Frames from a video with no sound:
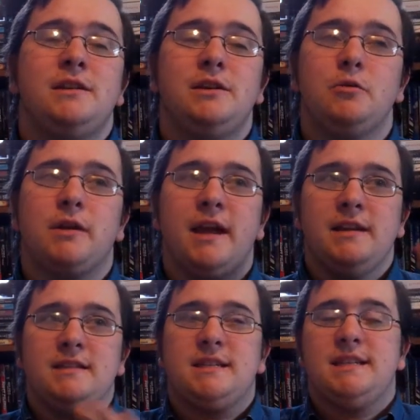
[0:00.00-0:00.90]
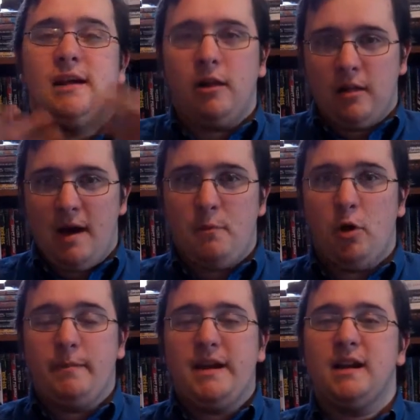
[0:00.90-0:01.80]
you can sell a lot
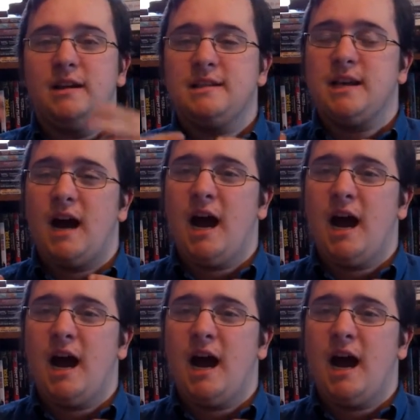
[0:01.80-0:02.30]
more, because